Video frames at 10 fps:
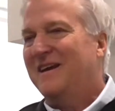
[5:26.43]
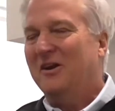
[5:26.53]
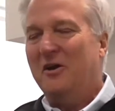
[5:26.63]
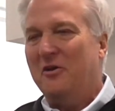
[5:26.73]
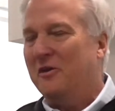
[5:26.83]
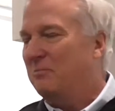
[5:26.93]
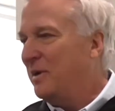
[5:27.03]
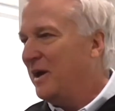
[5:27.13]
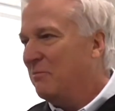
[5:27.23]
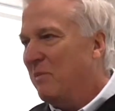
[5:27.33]
all the
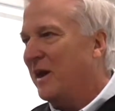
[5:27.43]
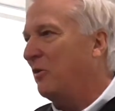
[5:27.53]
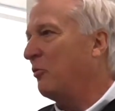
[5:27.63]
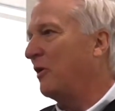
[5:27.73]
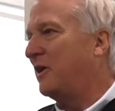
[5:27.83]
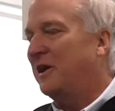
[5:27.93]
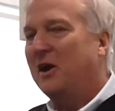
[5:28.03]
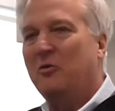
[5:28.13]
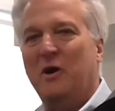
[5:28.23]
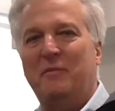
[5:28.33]
big metalworking
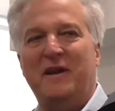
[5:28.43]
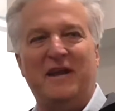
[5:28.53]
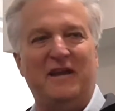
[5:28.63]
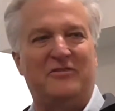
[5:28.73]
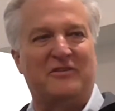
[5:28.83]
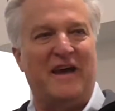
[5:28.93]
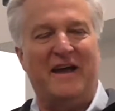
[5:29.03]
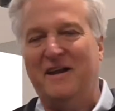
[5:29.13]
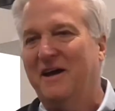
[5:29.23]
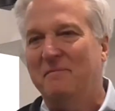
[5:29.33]
equipment. He's
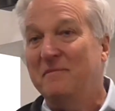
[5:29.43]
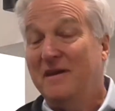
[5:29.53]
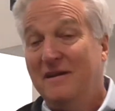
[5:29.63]
got,